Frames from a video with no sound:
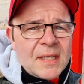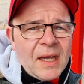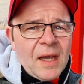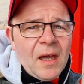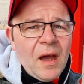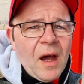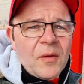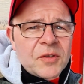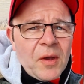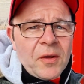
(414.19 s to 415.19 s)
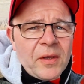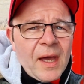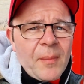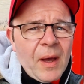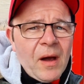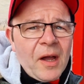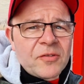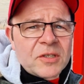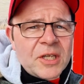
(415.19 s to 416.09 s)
here. Don't know yet about Hydra's